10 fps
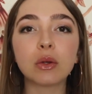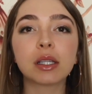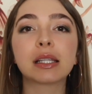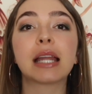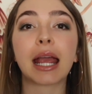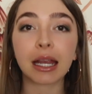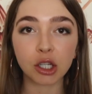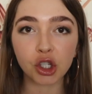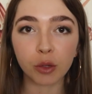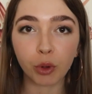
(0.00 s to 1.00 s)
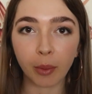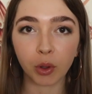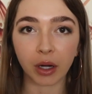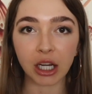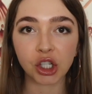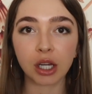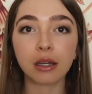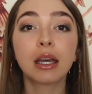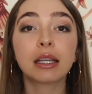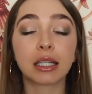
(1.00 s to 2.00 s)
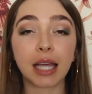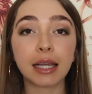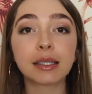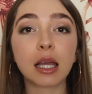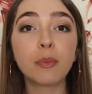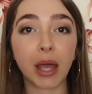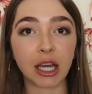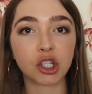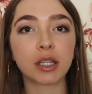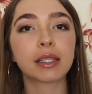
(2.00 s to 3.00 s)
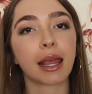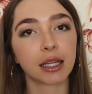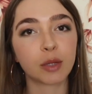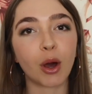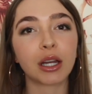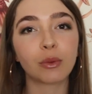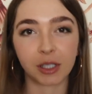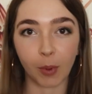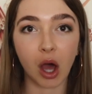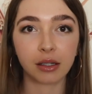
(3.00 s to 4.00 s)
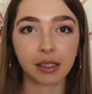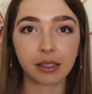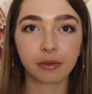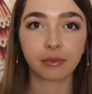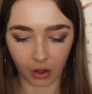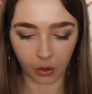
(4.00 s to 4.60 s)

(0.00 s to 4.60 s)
uses an antigen preparation to test a patient's antibody response.